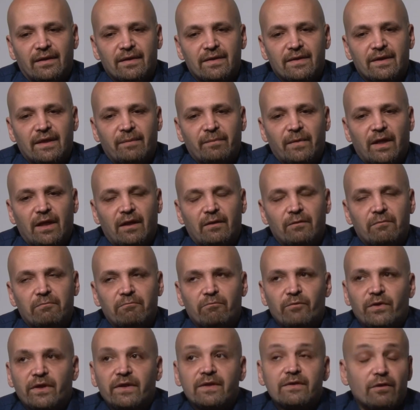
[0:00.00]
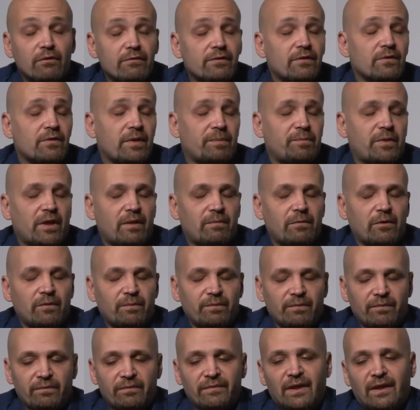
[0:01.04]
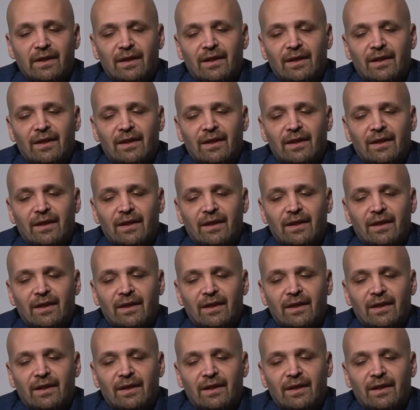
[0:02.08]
somehow. There is also the problem